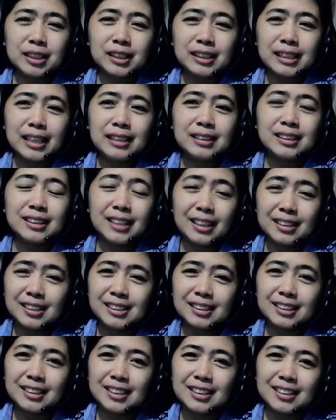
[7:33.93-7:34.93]
and tendency
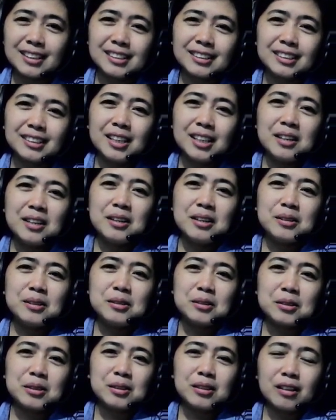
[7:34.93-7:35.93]
is your
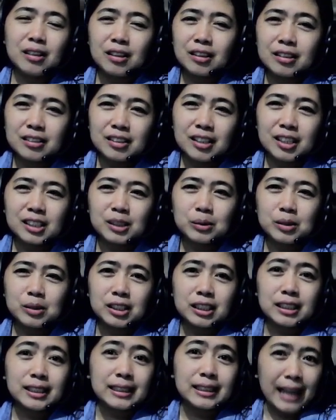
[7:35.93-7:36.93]
audience will
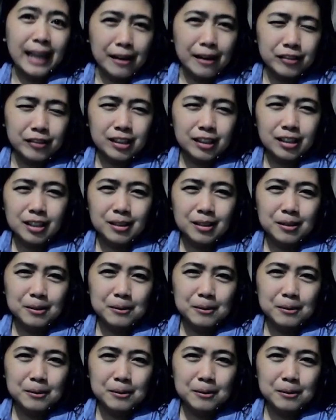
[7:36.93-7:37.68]
just laugh at you.